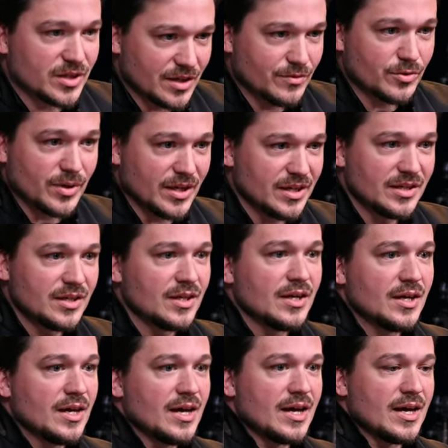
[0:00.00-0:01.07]
whatever, right?
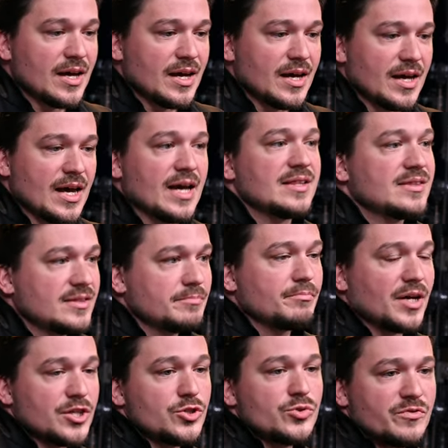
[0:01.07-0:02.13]
Uh, and
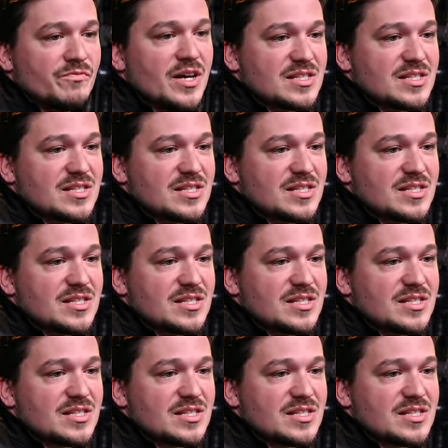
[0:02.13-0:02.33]
by you